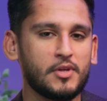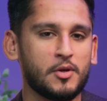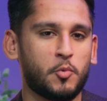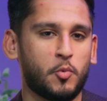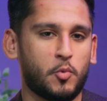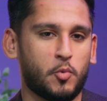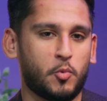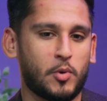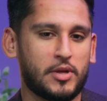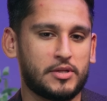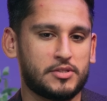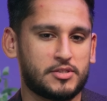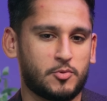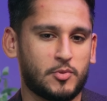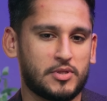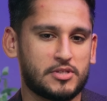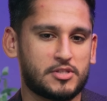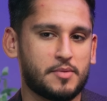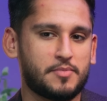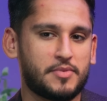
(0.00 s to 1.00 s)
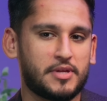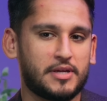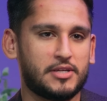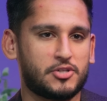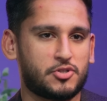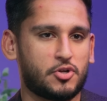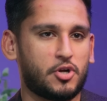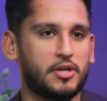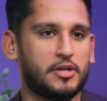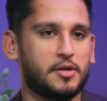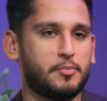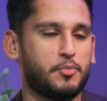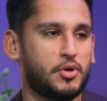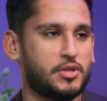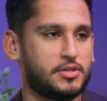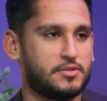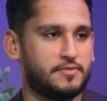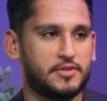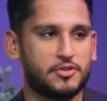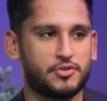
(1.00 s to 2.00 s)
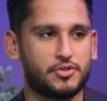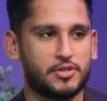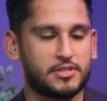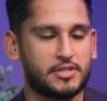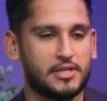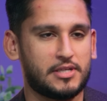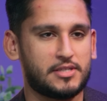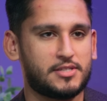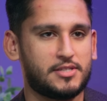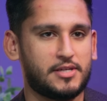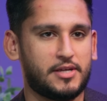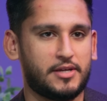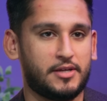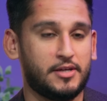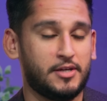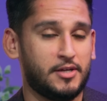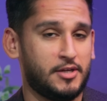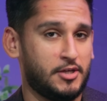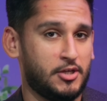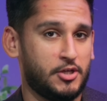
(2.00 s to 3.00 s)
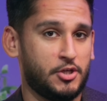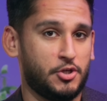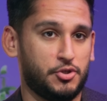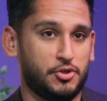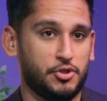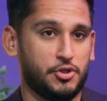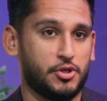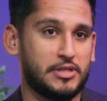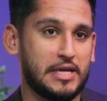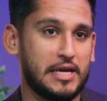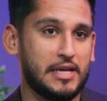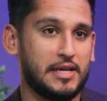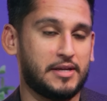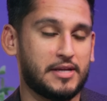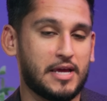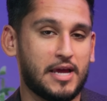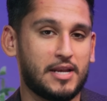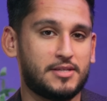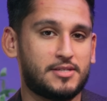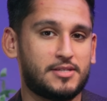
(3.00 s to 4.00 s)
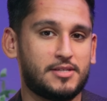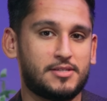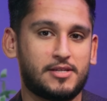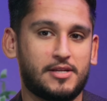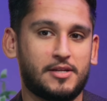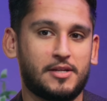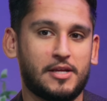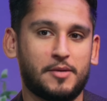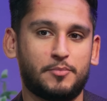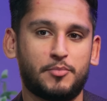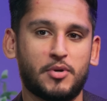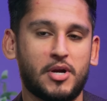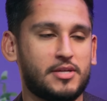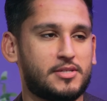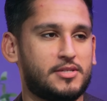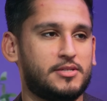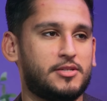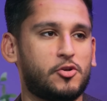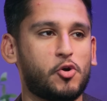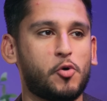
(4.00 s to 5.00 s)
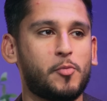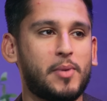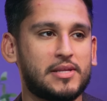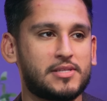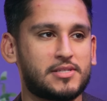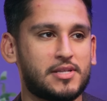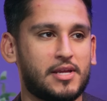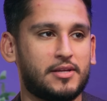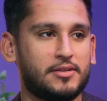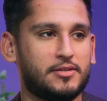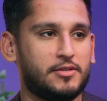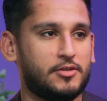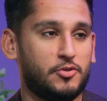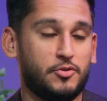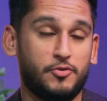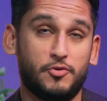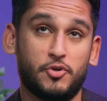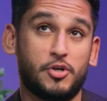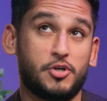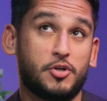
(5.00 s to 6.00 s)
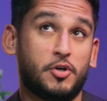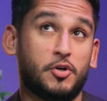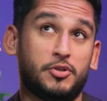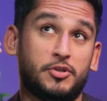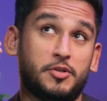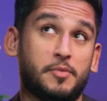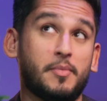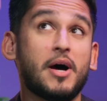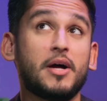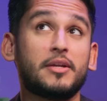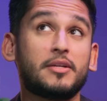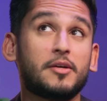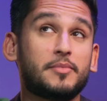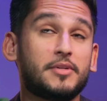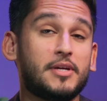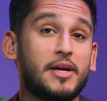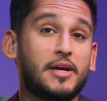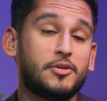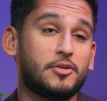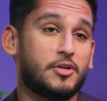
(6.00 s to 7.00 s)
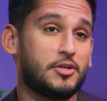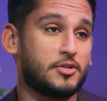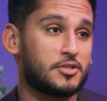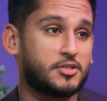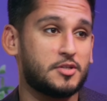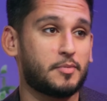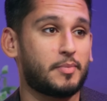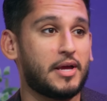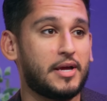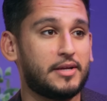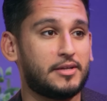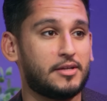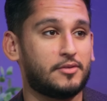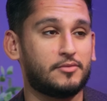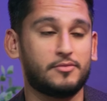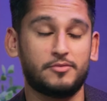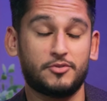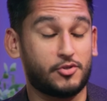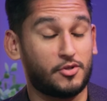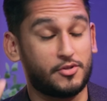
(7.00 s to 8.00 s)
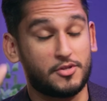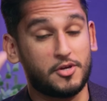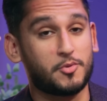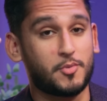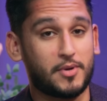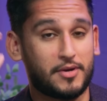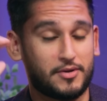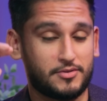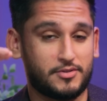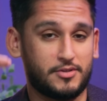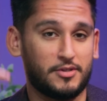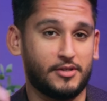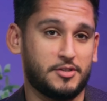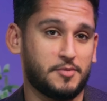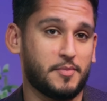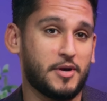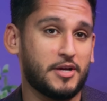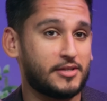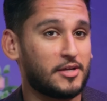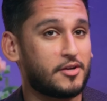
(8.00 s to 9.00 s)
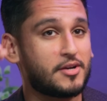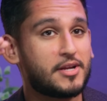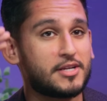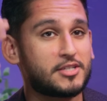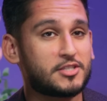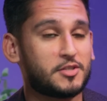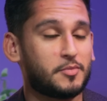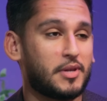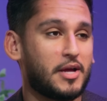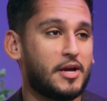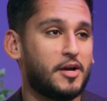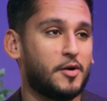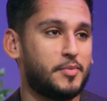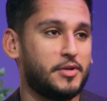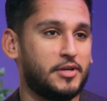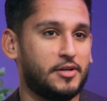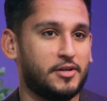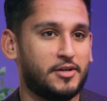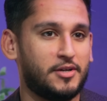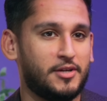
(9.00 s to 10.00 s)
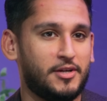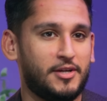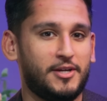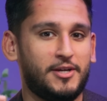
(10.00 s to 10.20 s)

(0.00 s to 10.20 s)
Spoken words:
When something is not in a point of interest, let's say you do your daily analysis and price is in no man's land. You got your demand up there, you got your supply down, sorry, the other way around, demand down here, supply up here,